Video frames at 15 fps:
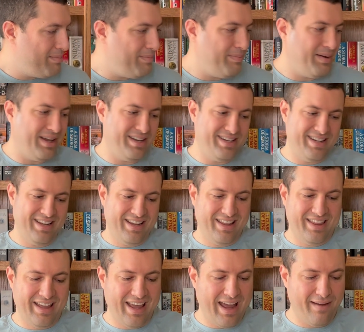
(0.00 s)
But
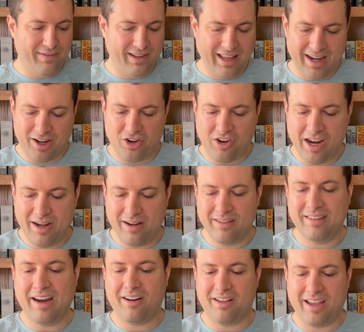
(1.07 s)
they have a lot of great
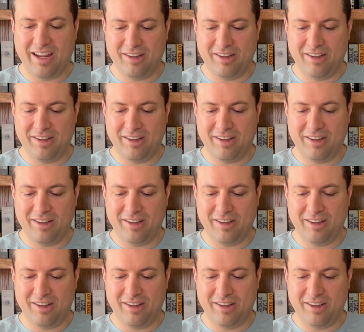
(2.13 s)
Darrell K.